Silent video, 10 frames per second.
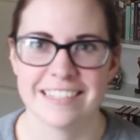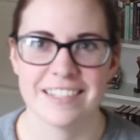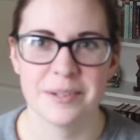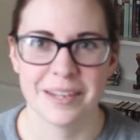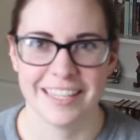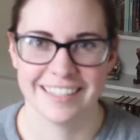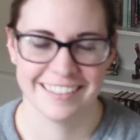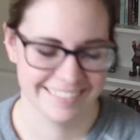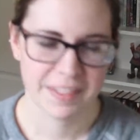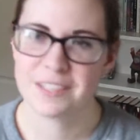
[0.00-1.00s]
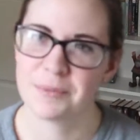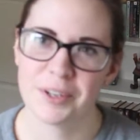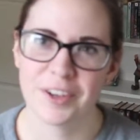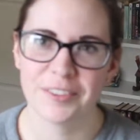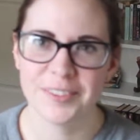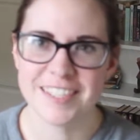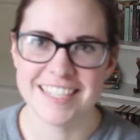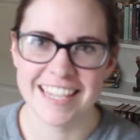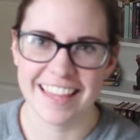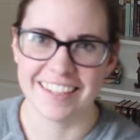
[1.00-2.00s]
do it. So we'll go through this
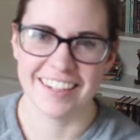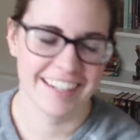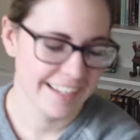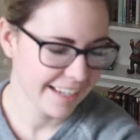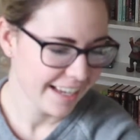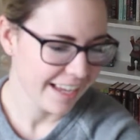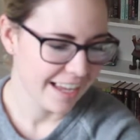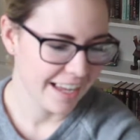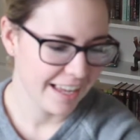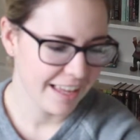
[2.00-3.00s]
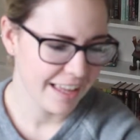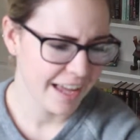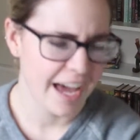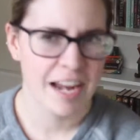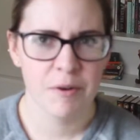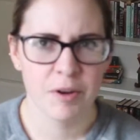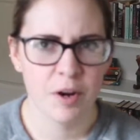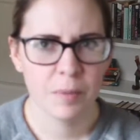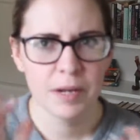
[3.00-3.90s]
together. I don't know where